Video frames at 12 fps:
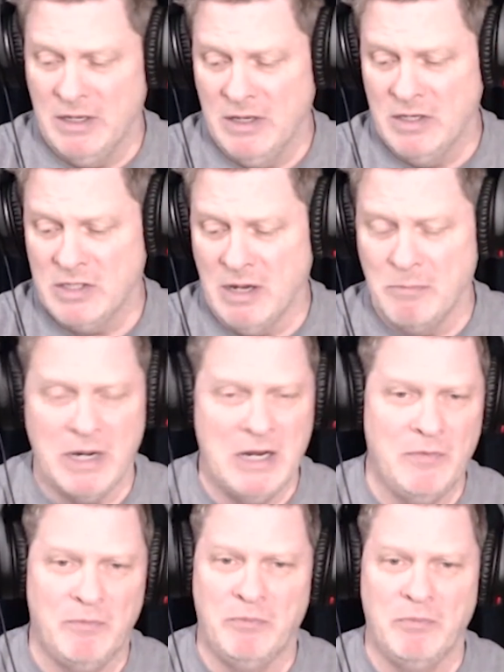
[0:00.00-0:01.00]

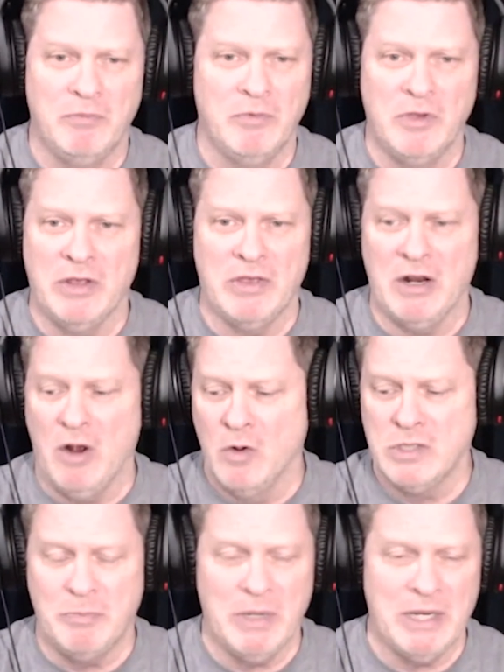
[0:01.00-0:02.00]
Somebody that
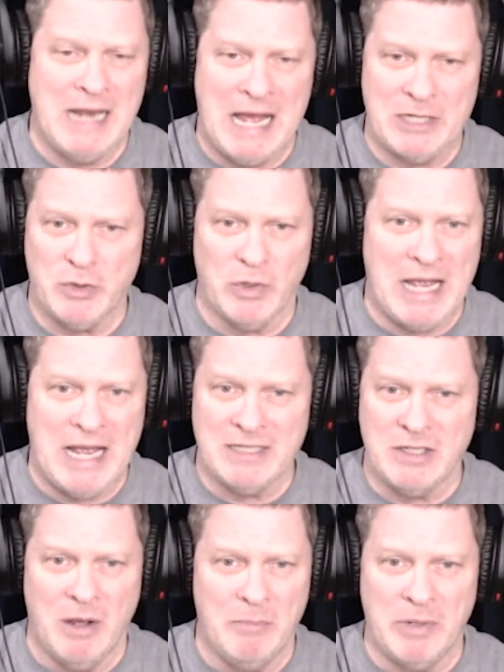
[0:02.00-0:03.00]
owns a big natural gas
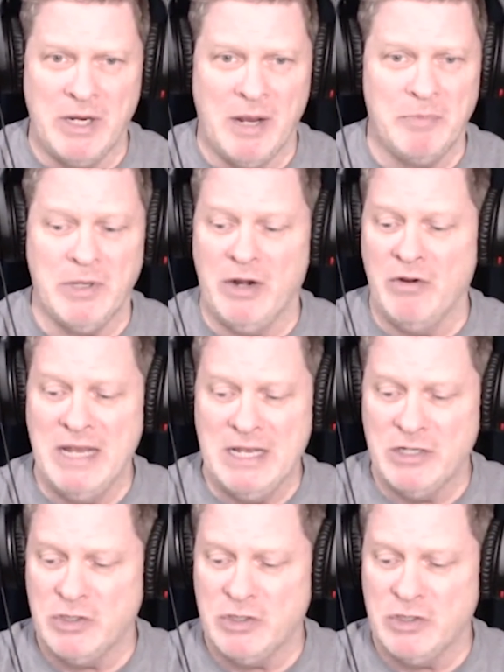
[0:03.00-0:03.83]
company up there needs